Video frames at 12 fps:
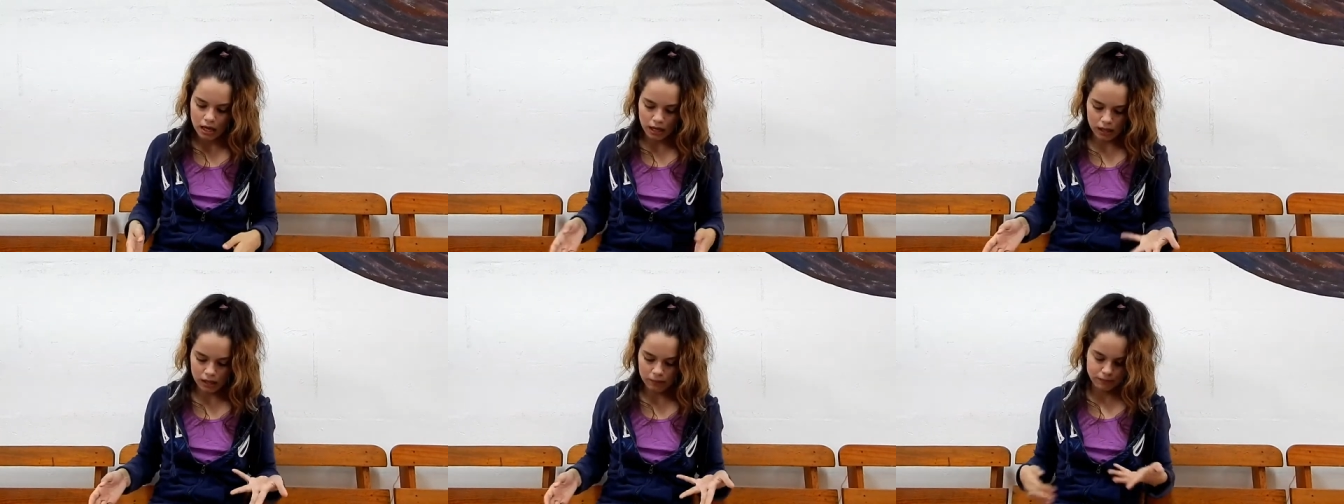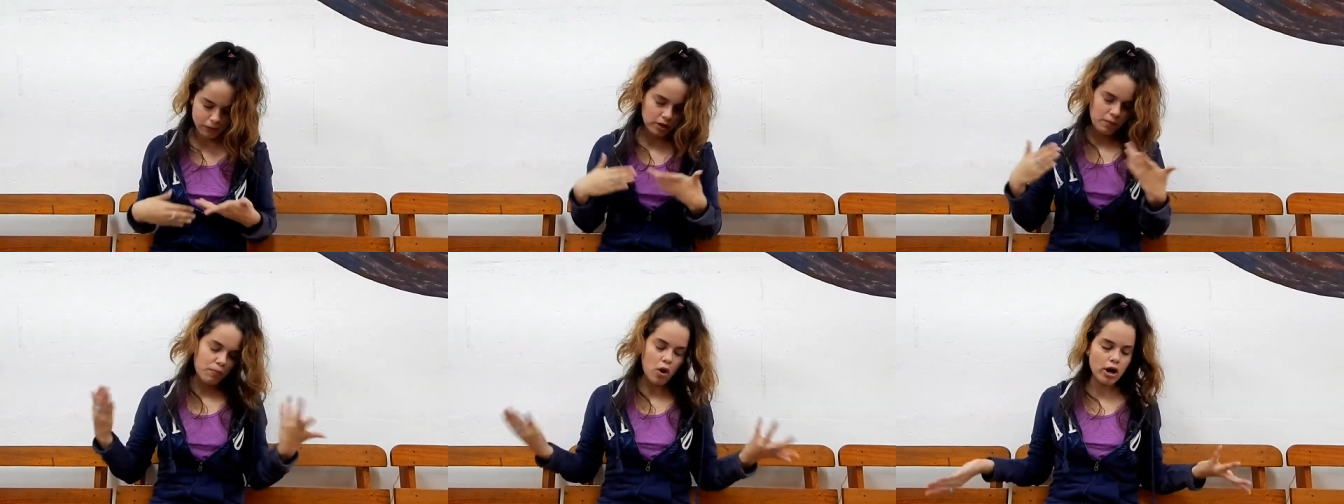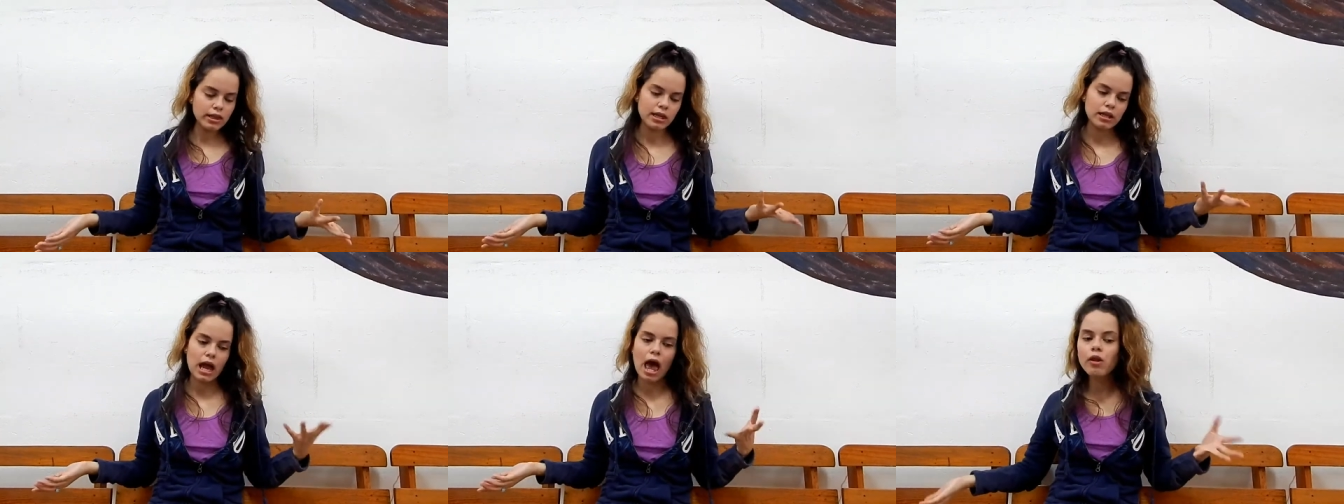uh, to the point
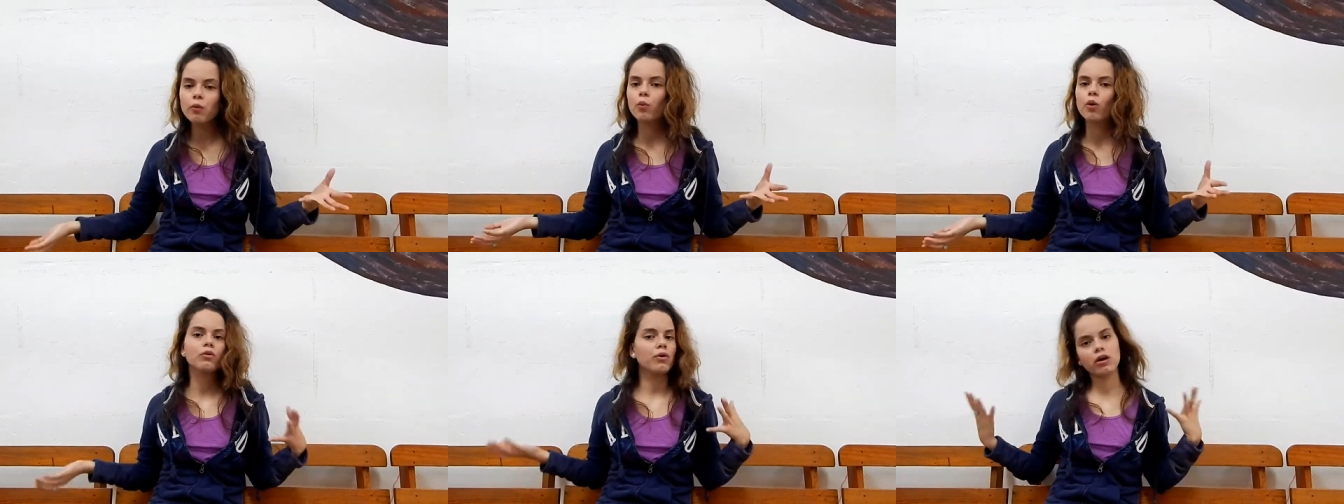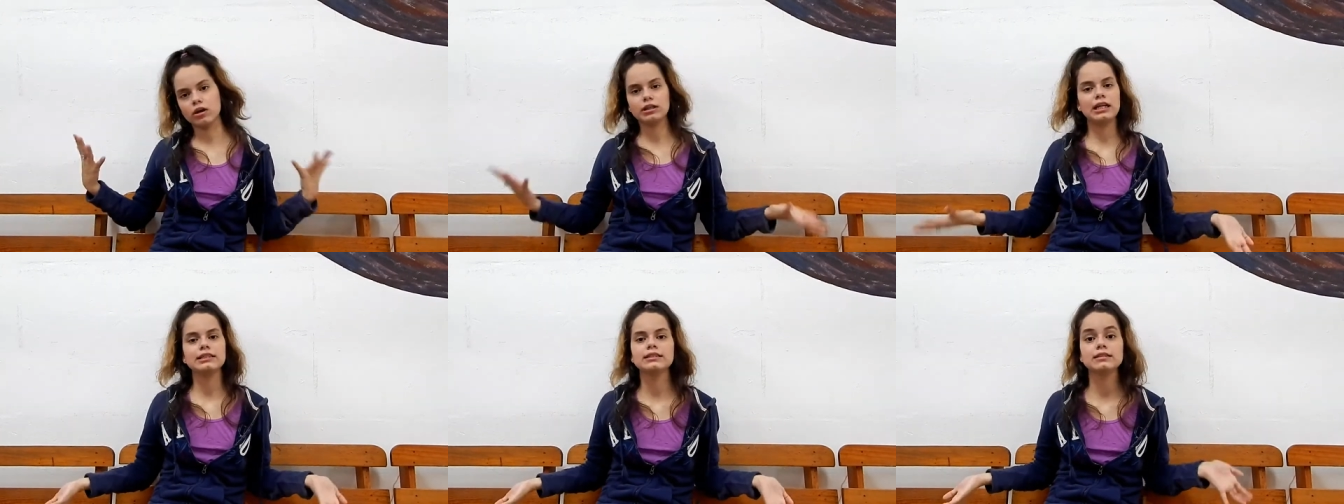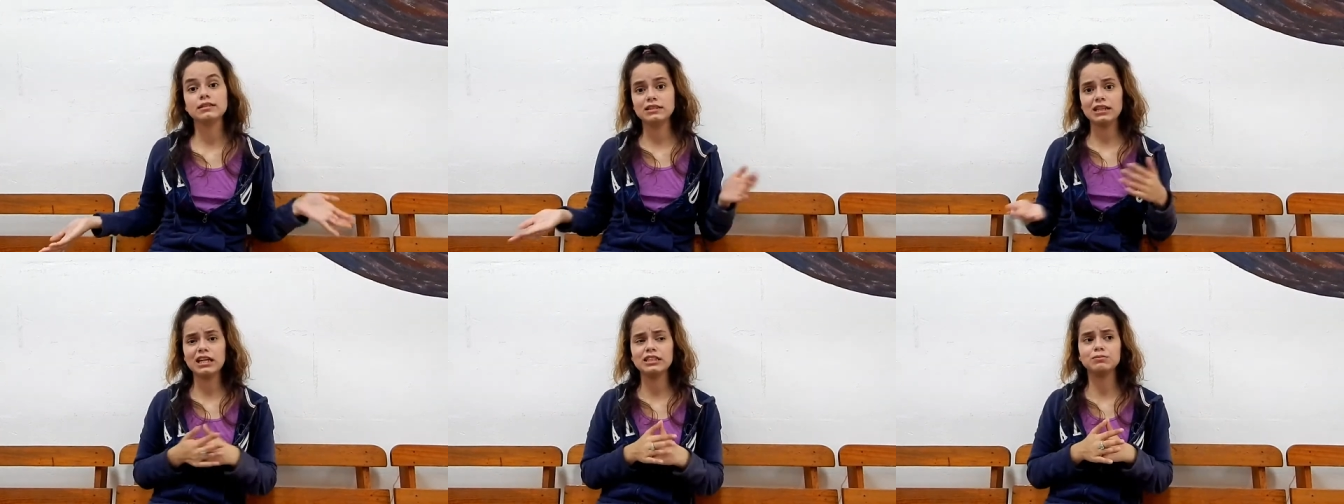that everyone recognizes that
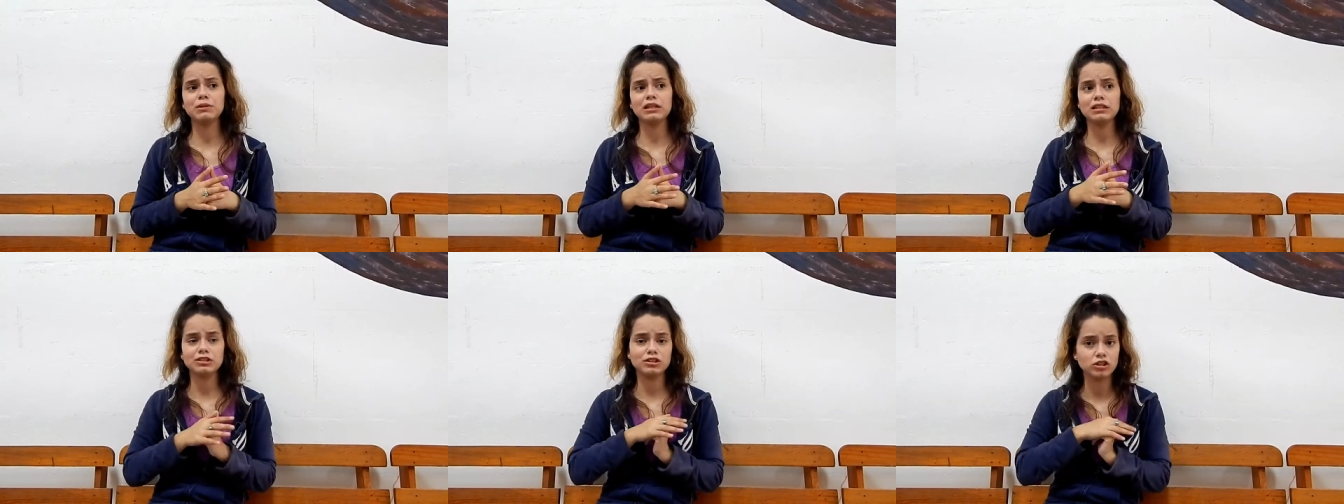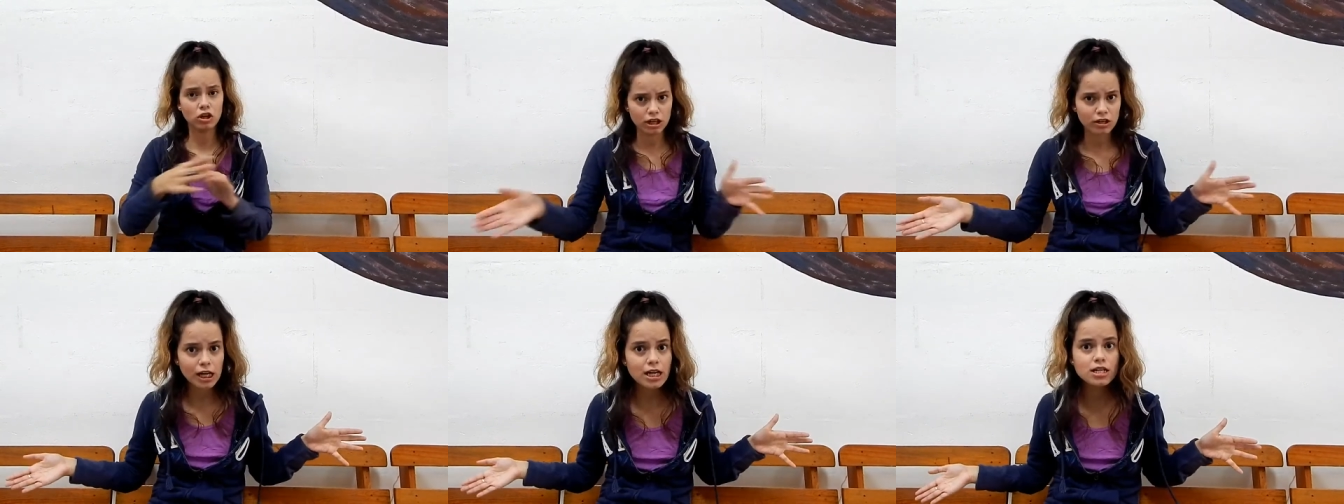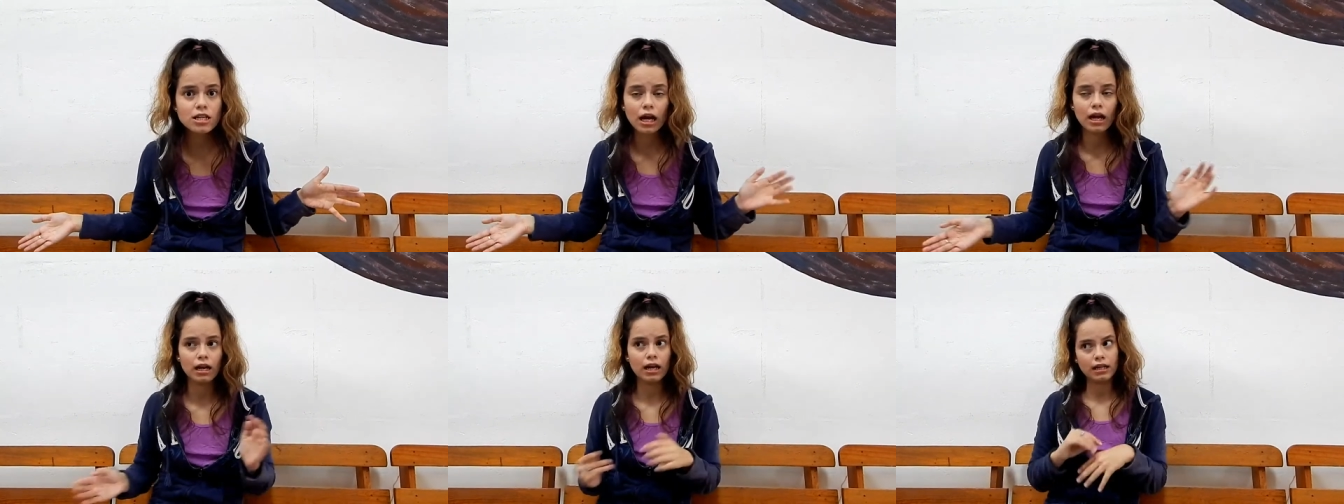he's being stalkerish
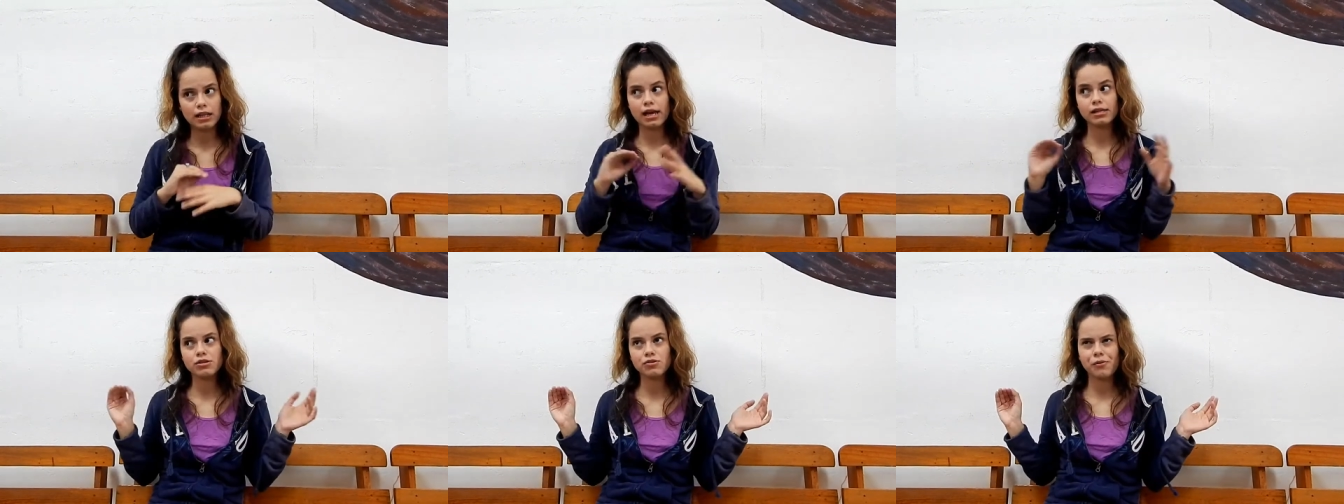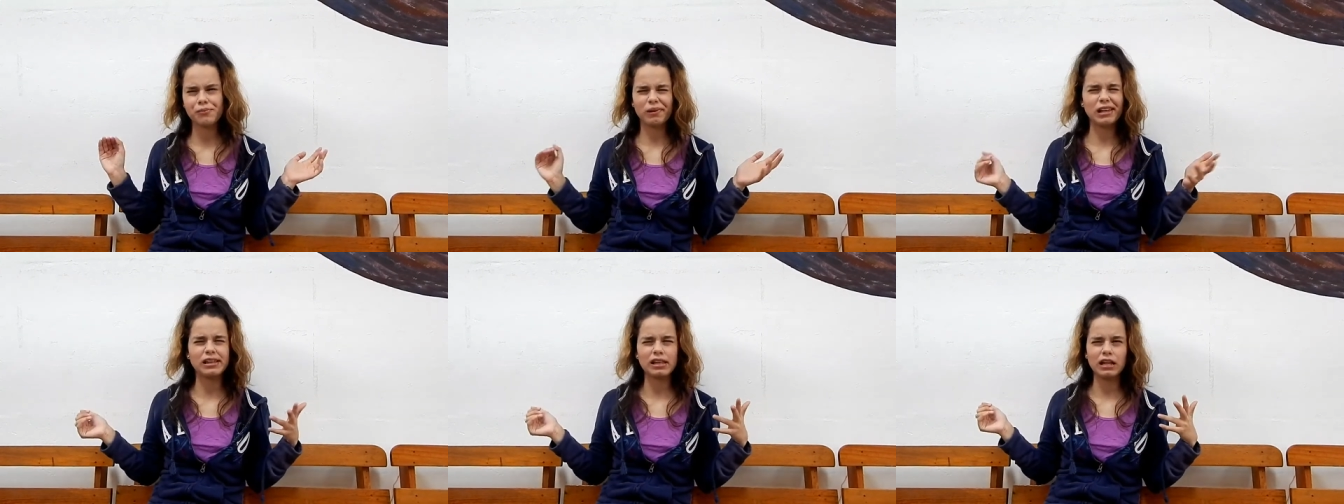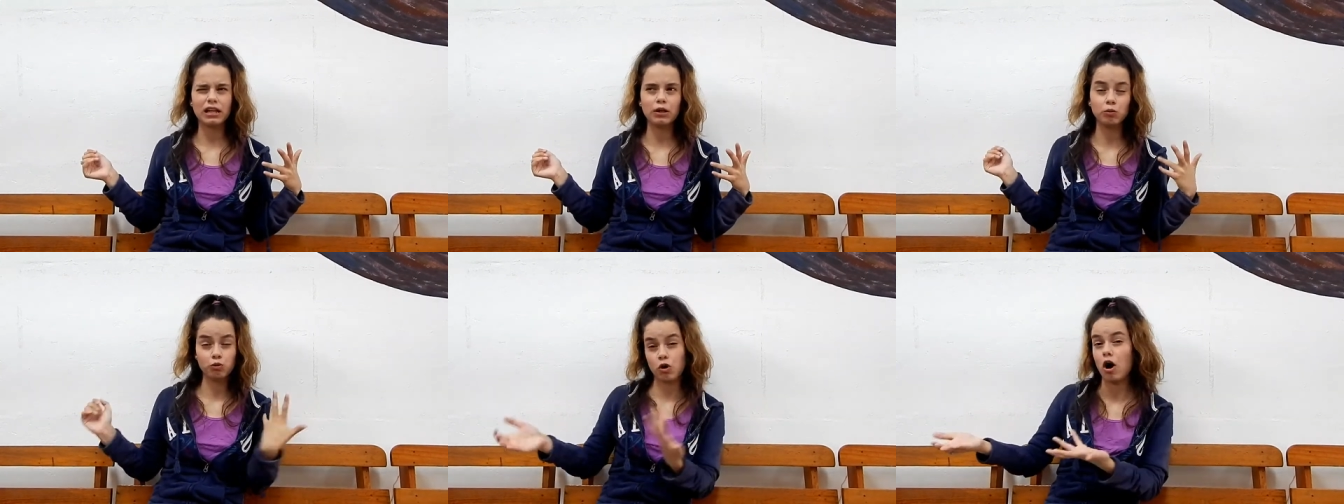and that that's completely
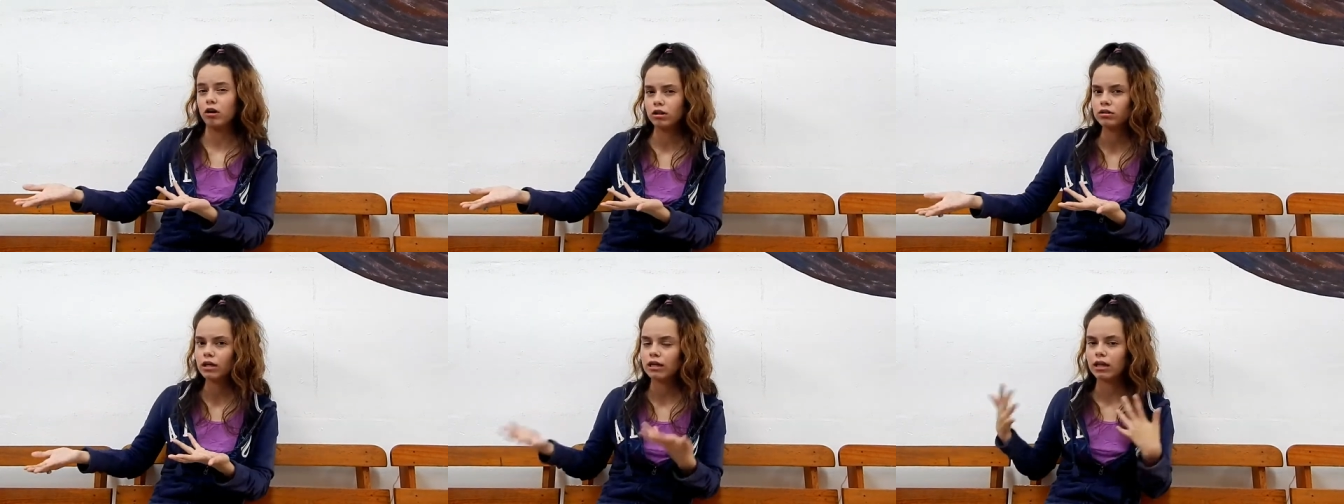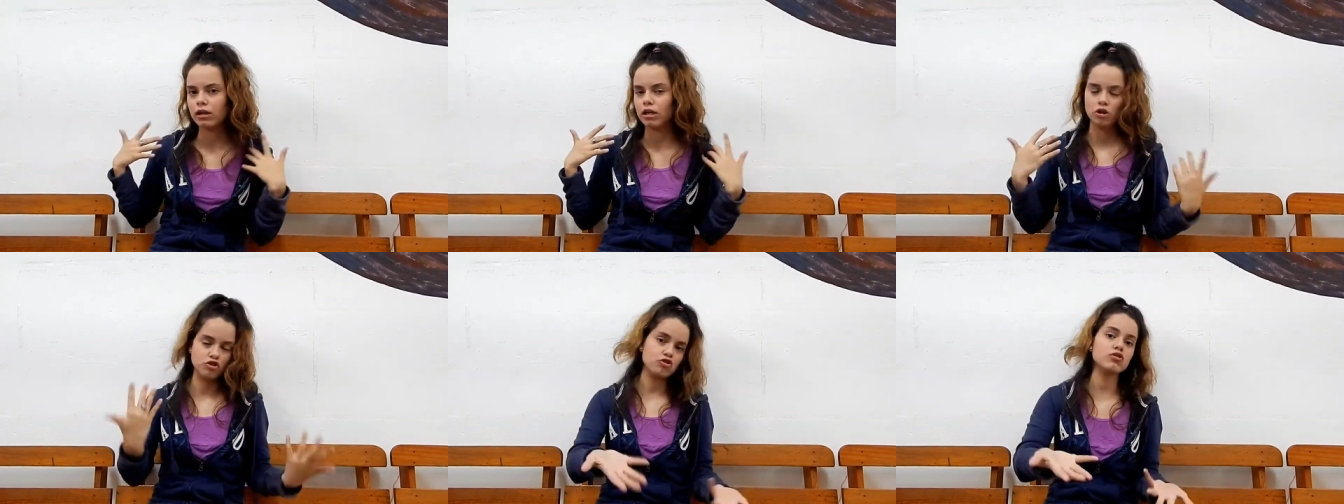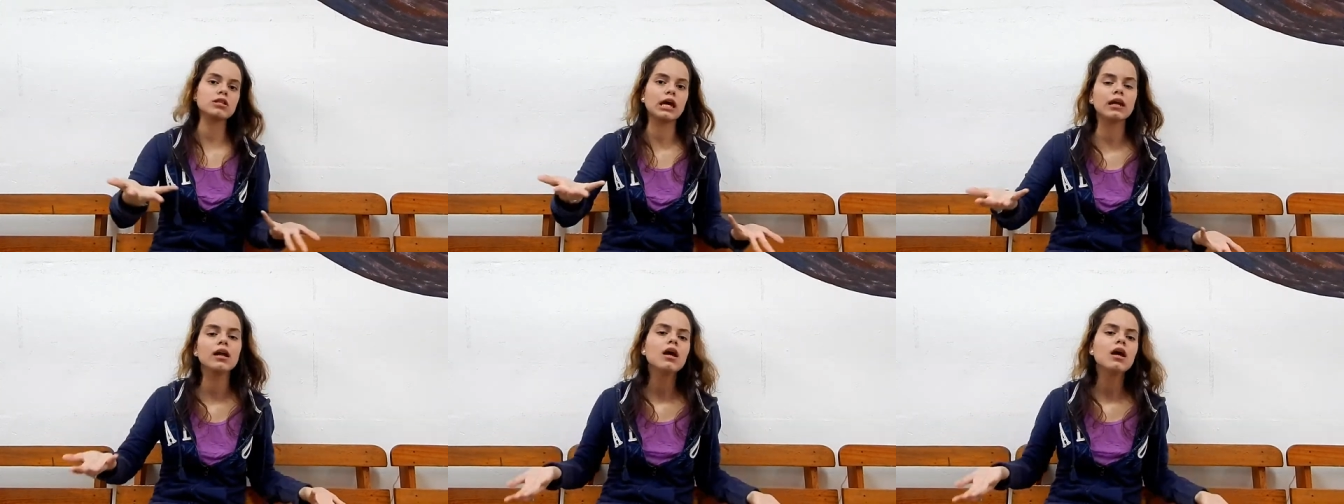wrong and that he shouldn't.